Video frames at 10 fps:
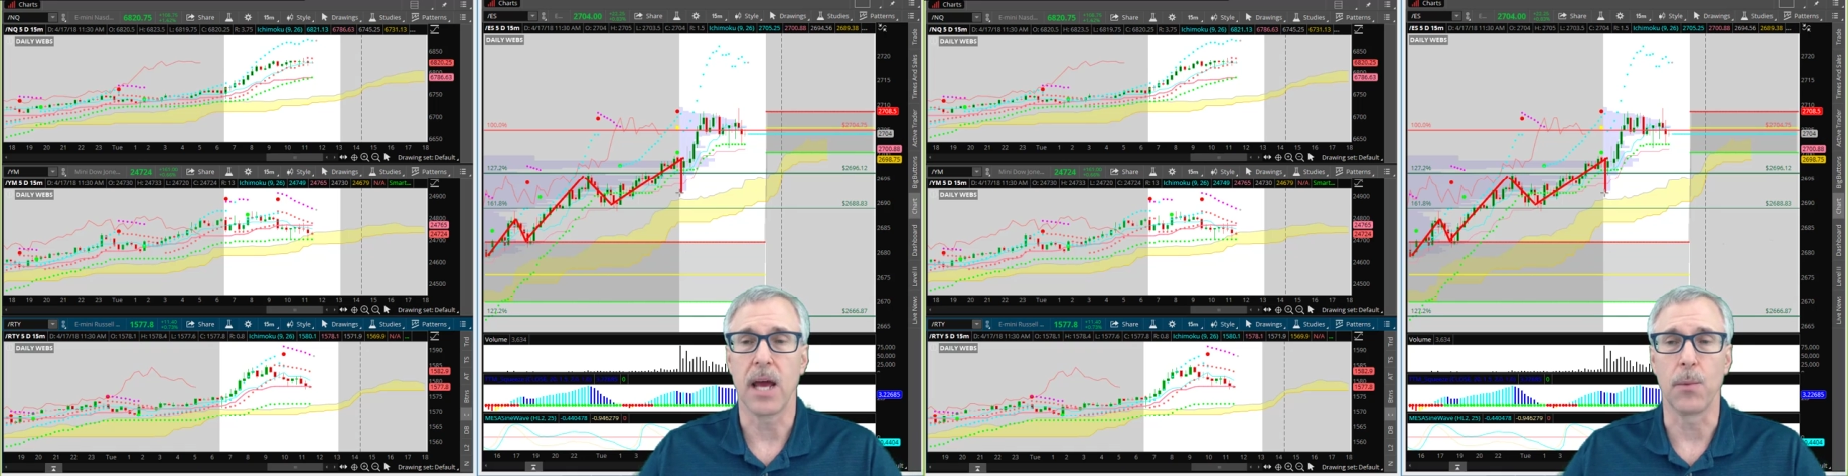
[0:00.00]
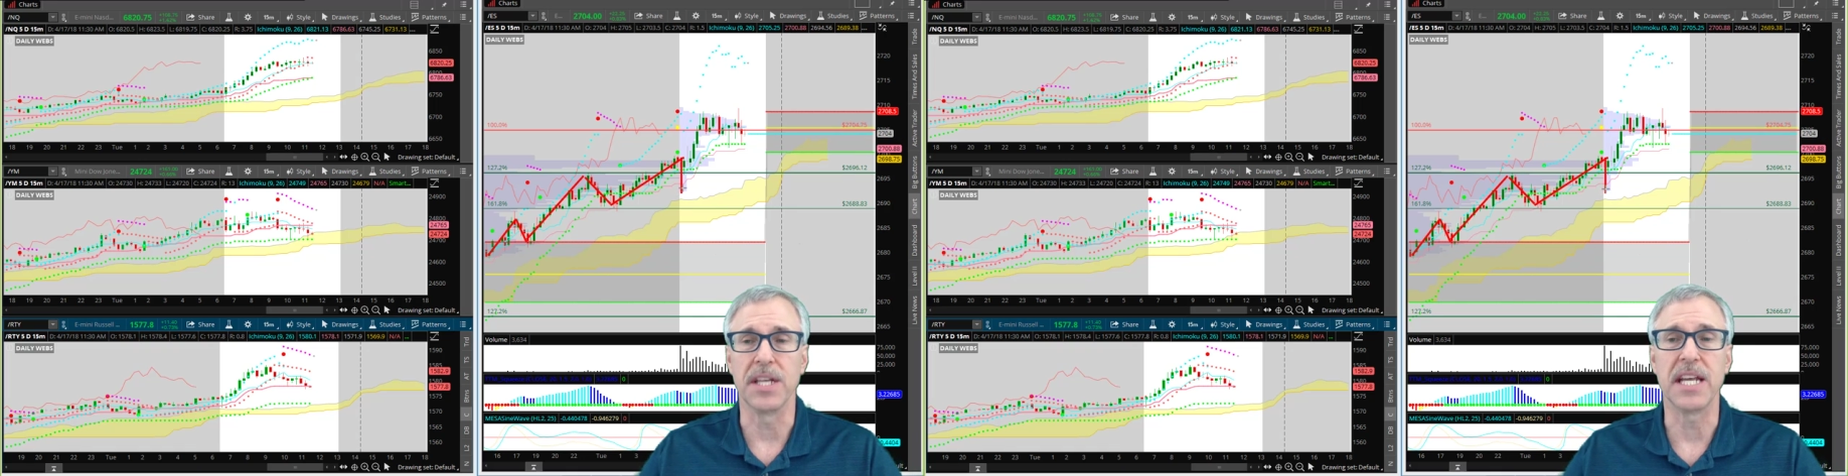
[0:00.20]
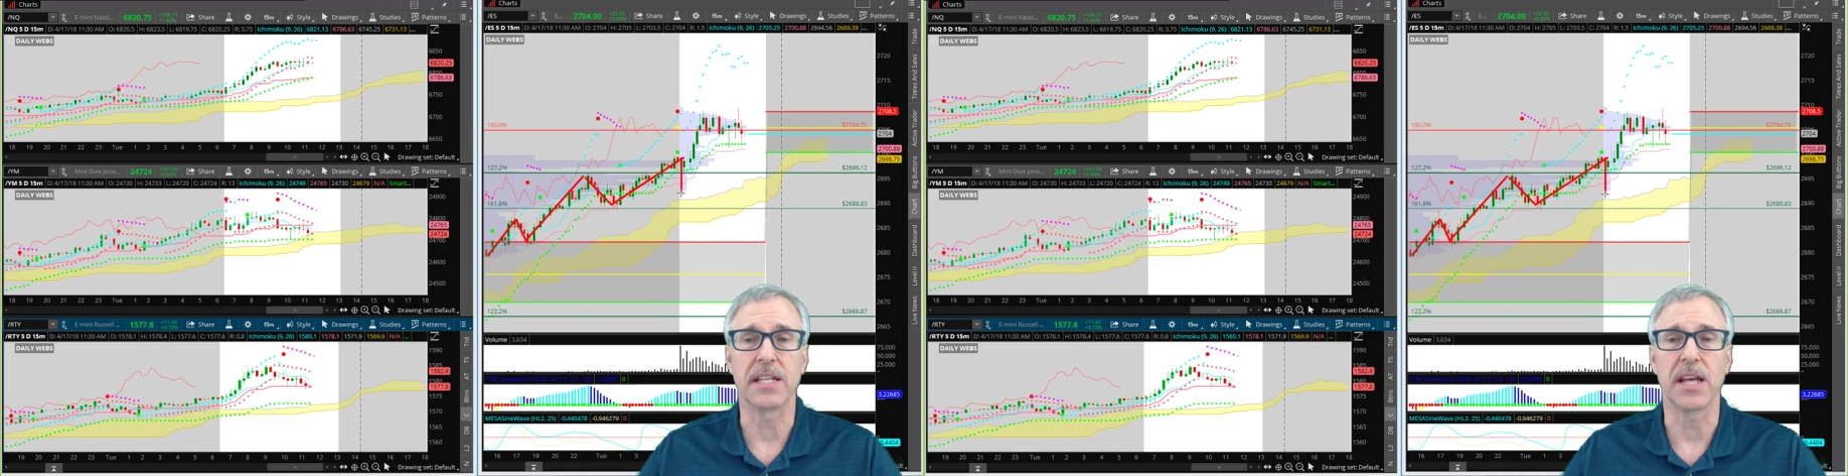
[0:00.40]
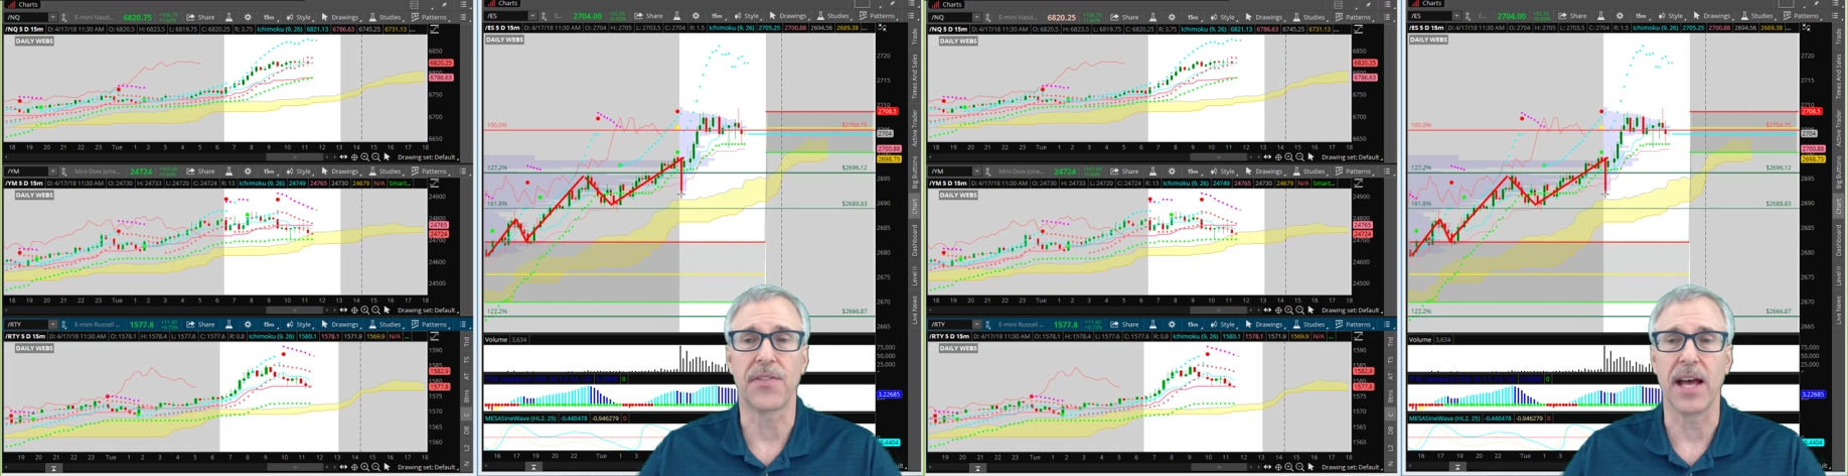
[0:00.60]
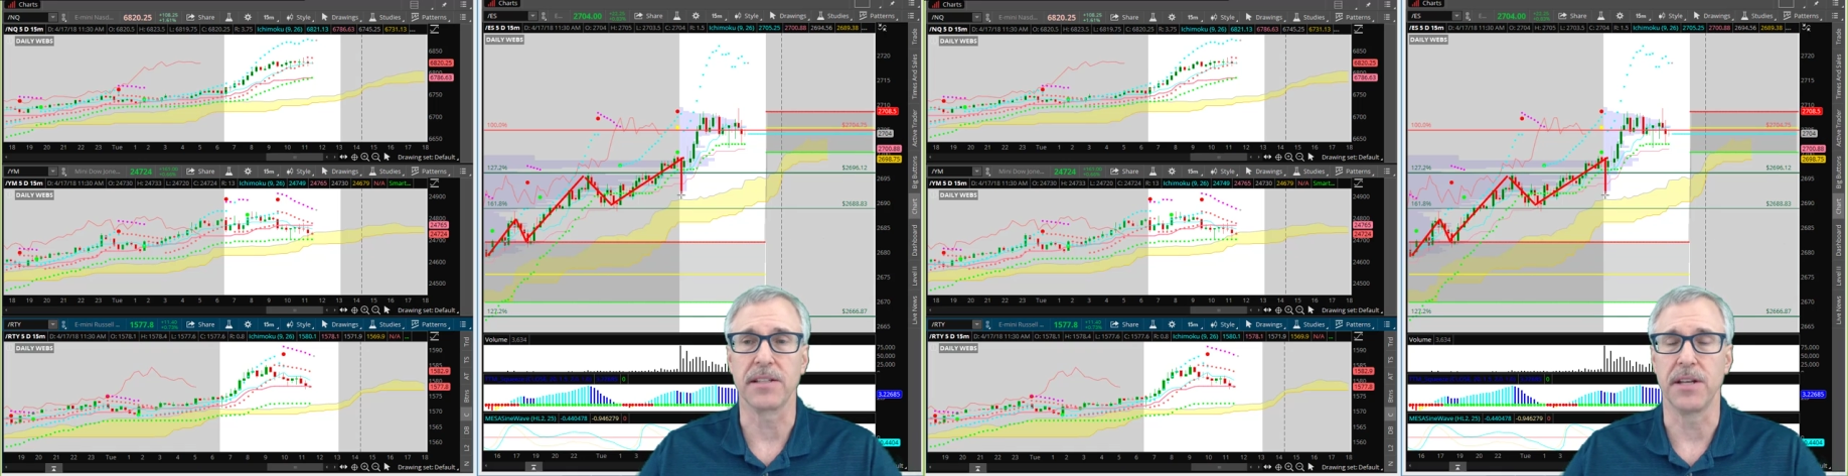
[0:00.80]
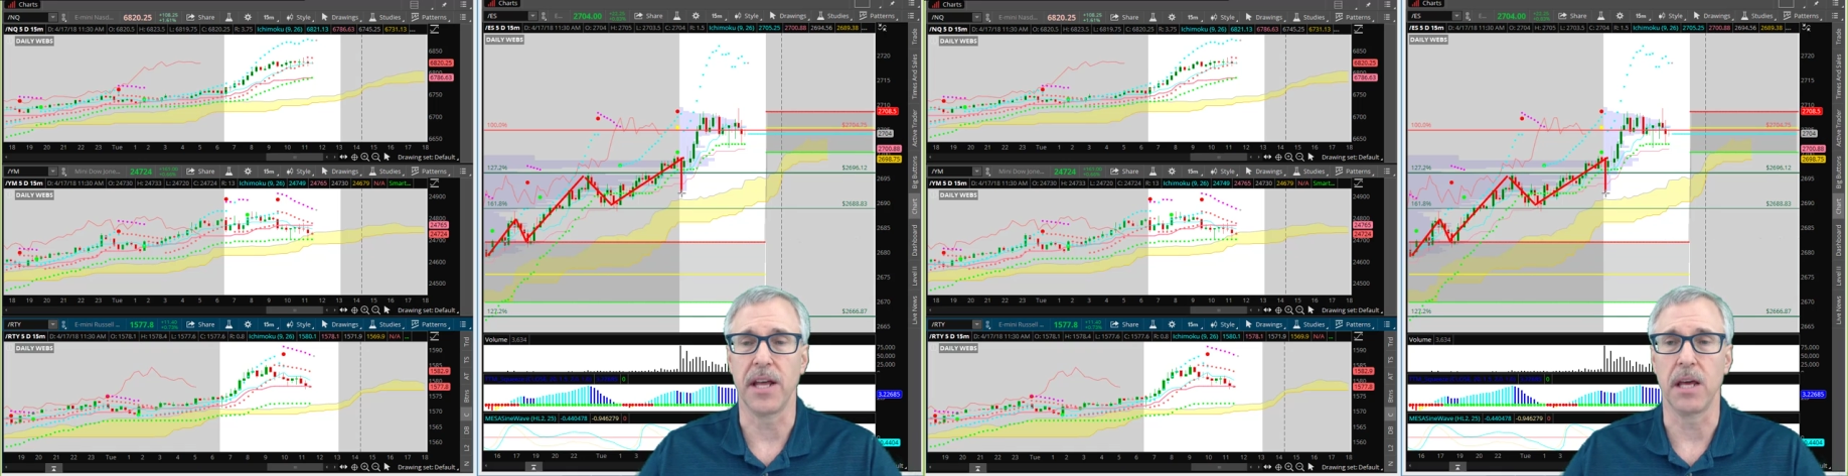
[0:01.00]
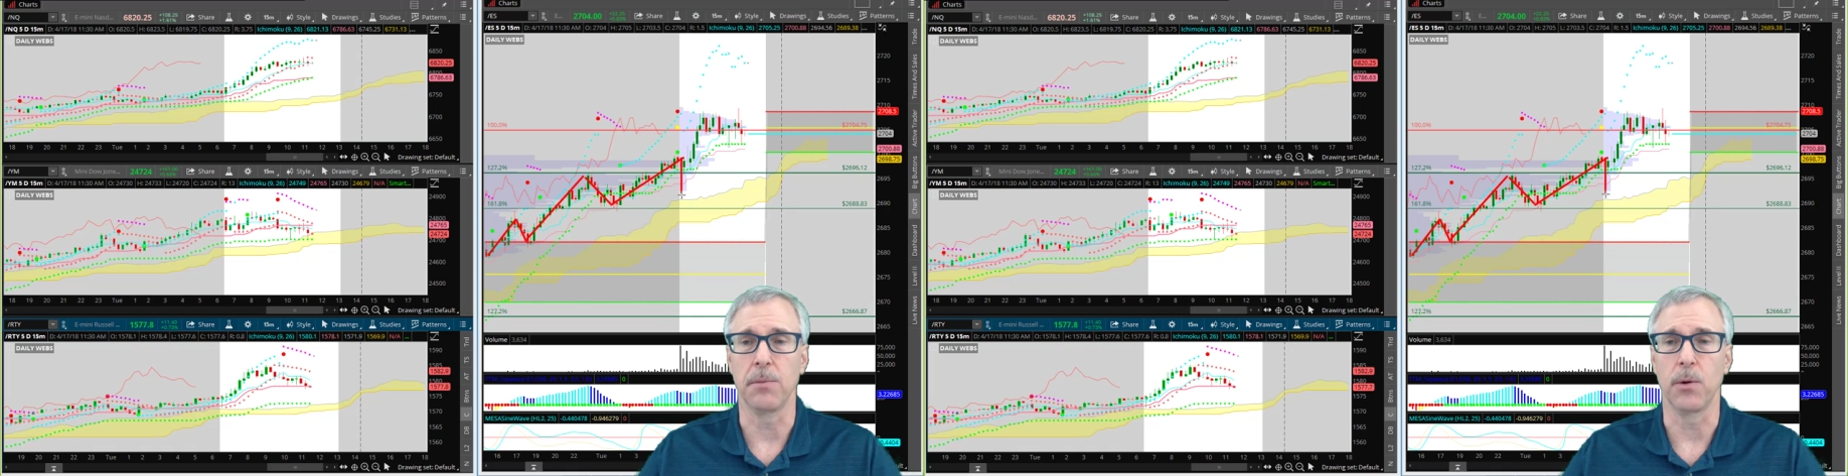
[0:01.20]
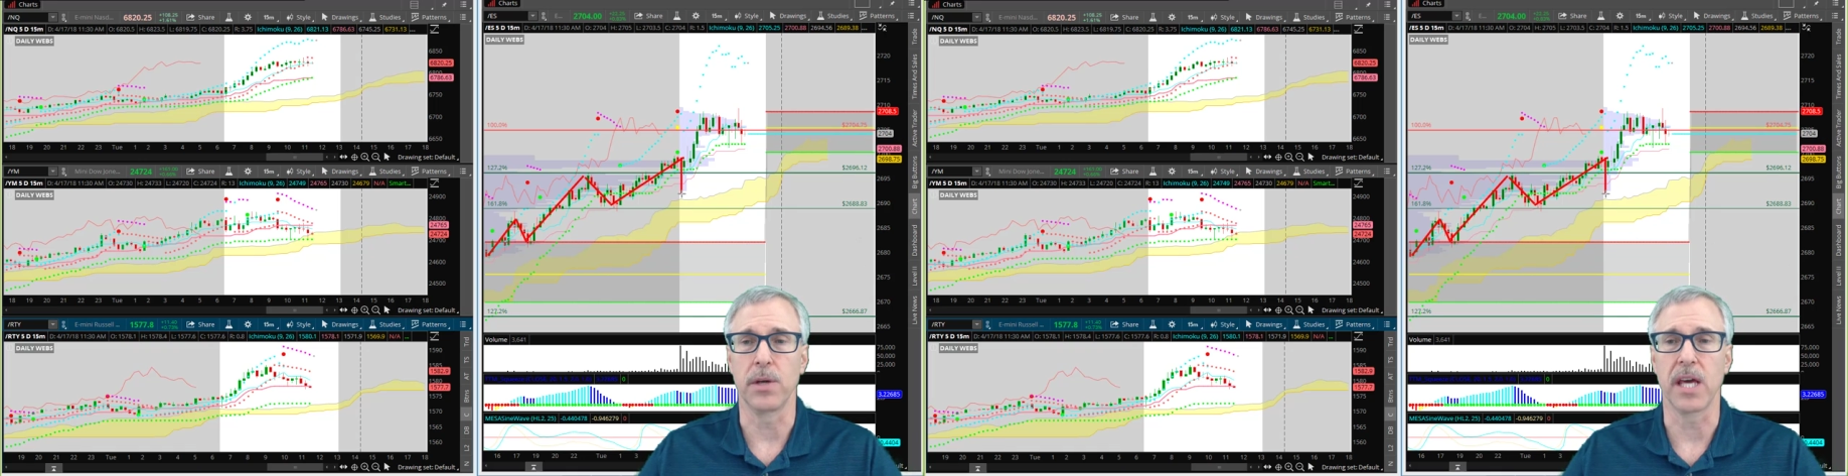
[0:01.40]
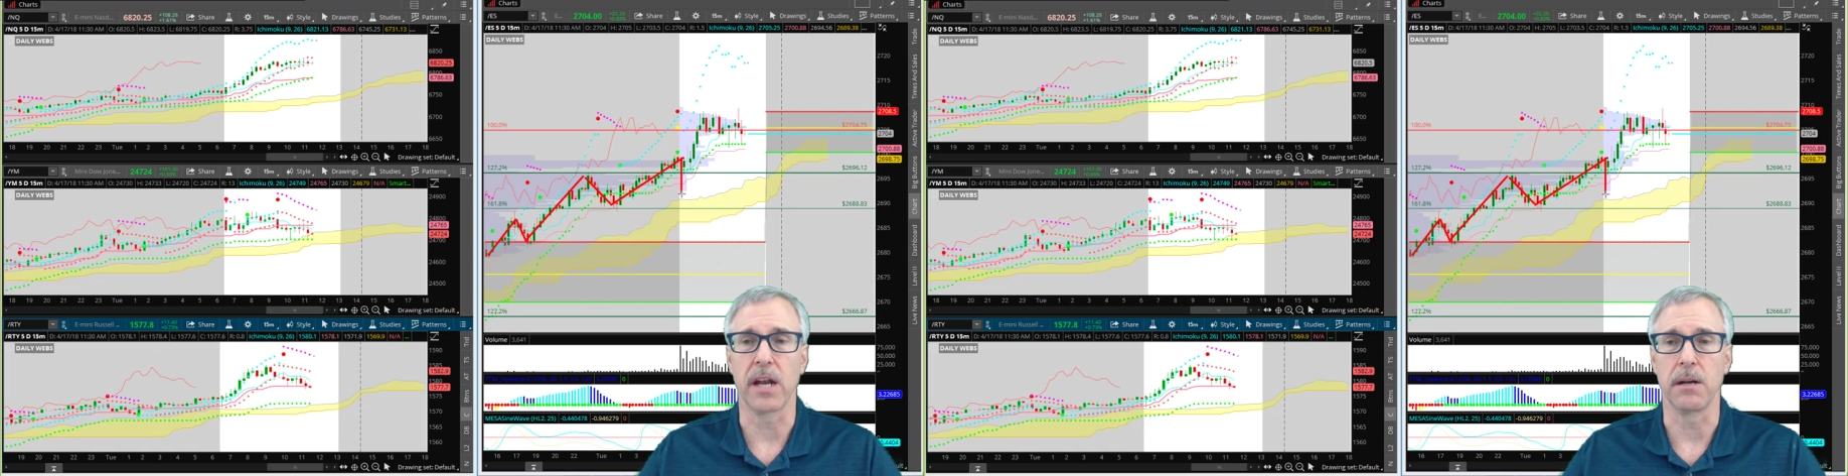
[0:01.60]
And we did get that today, but we